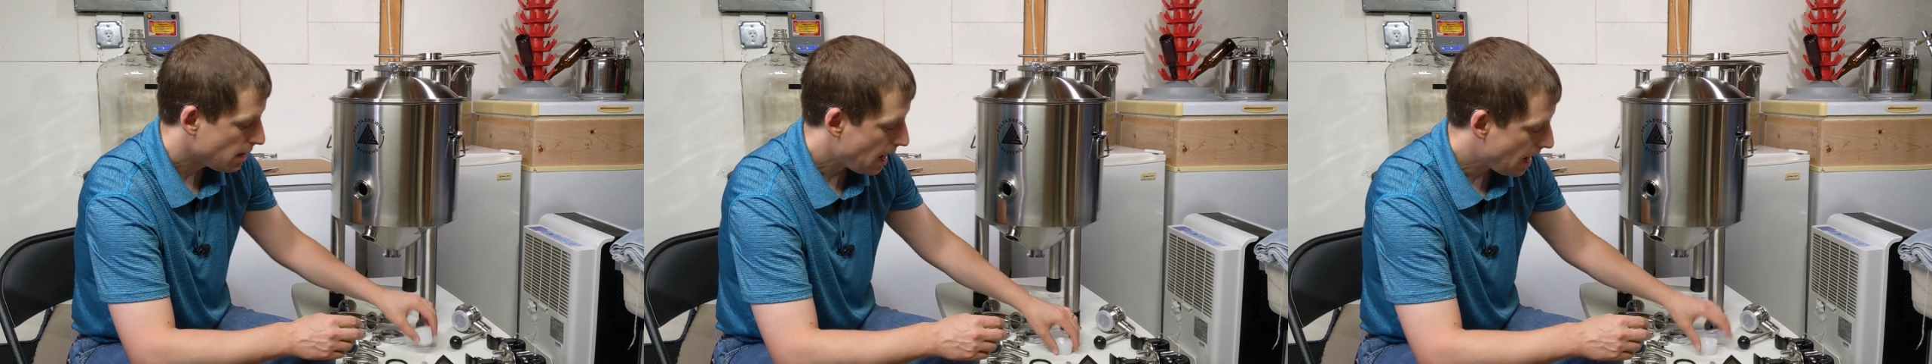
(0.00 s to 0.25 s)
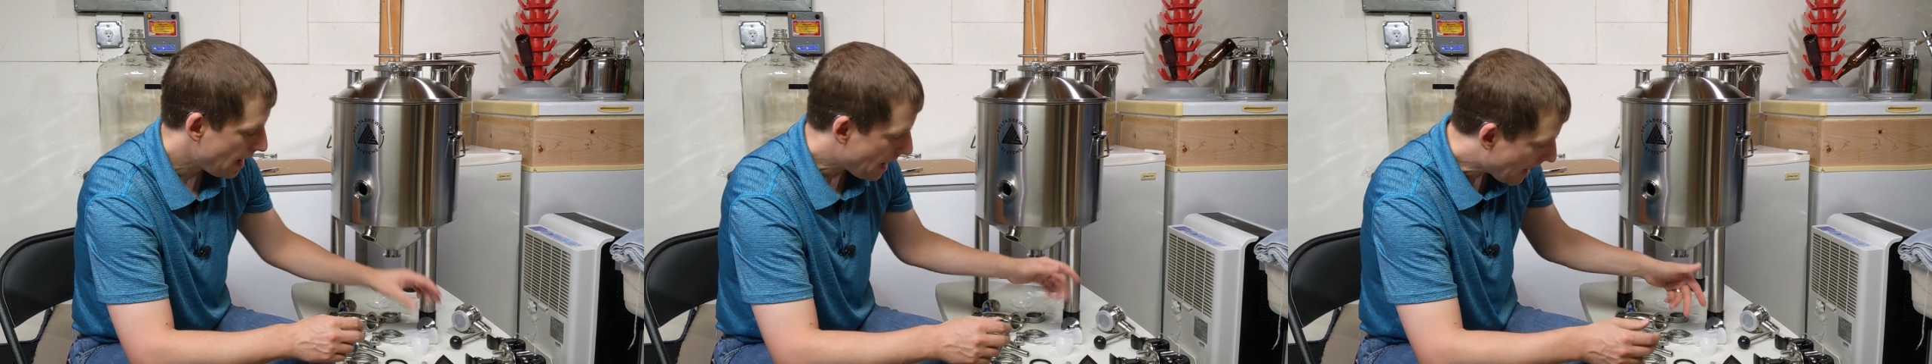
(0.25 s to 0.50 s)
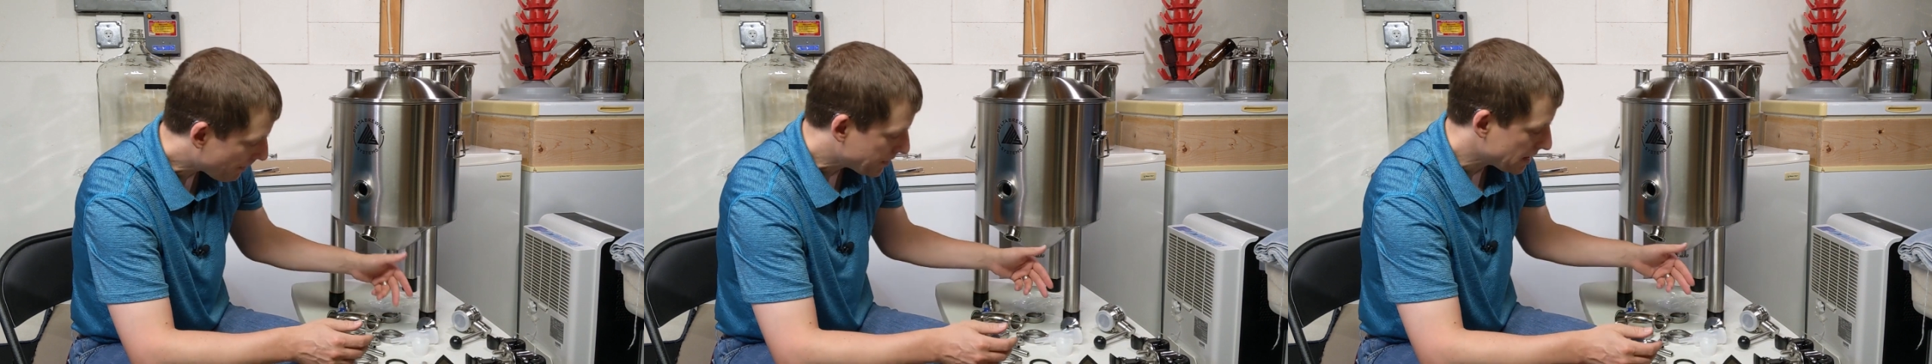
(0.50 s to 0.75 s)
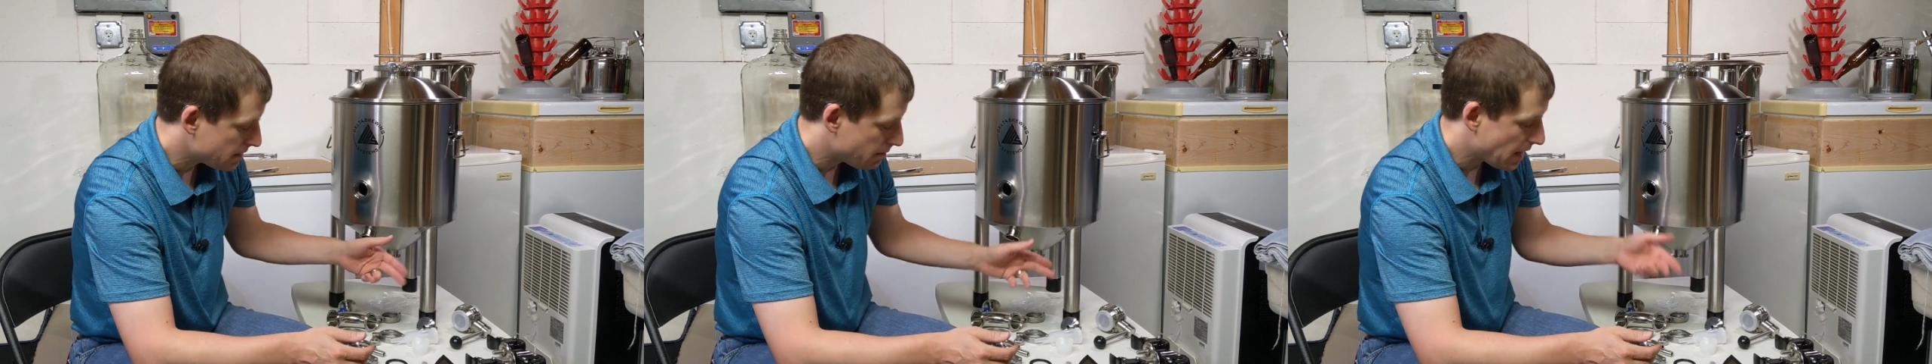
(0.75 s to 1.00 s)
I
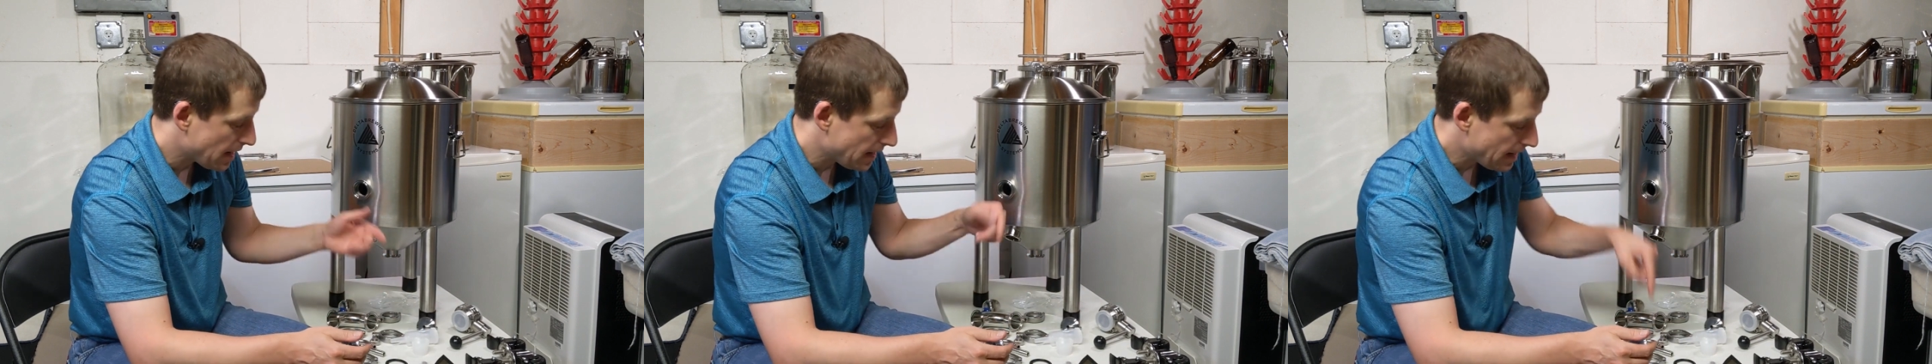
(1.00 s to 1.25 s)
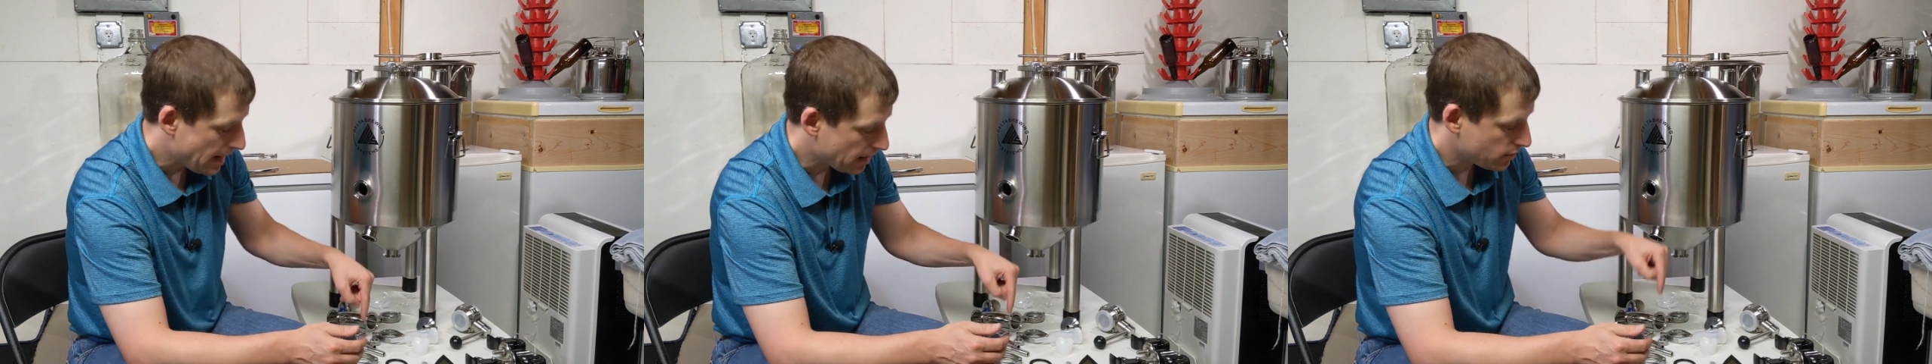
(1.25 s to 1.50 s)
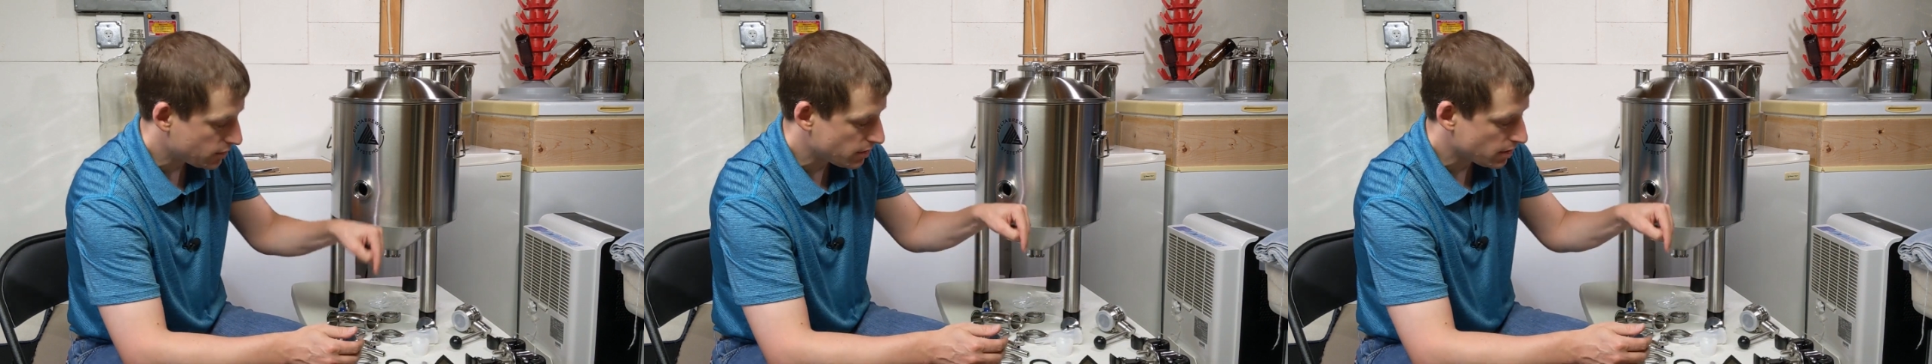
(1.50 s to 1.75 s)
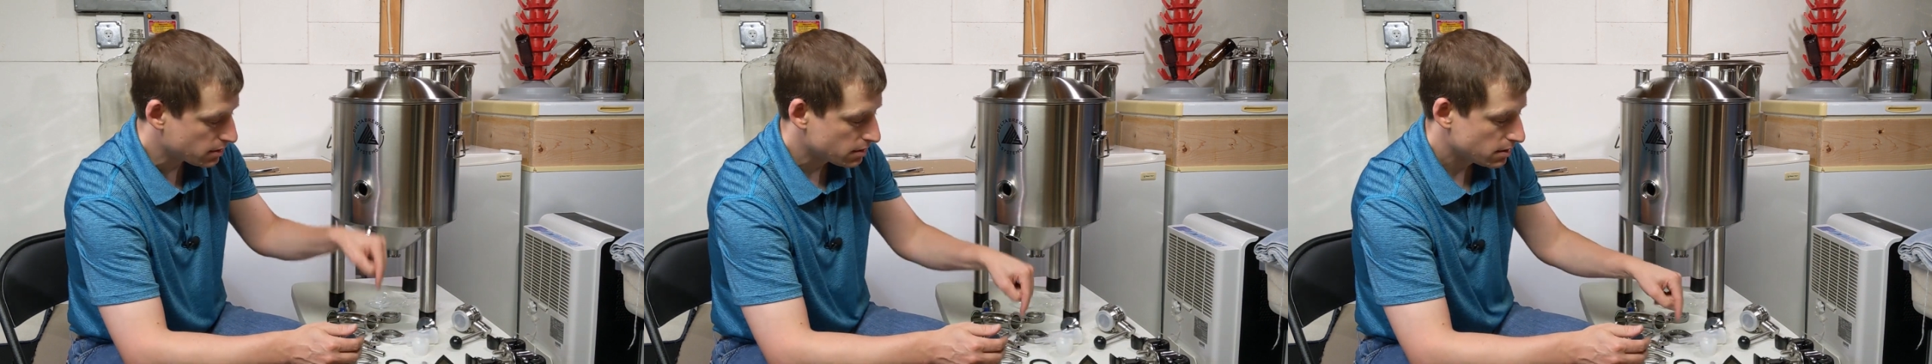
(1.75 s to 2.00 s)
opted to buy an
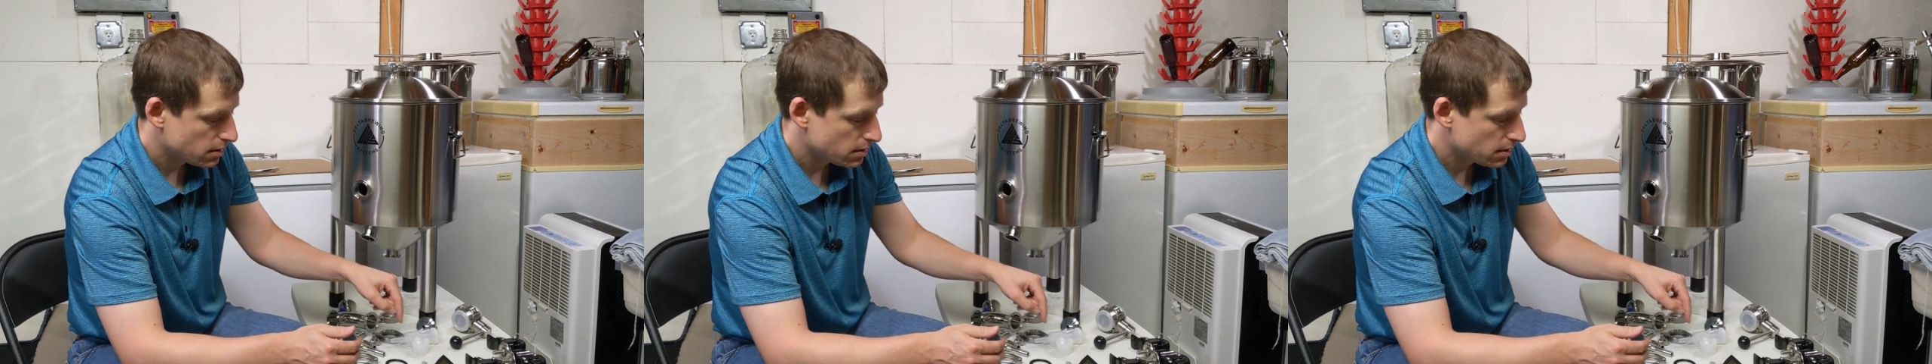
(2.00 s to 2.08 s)
extra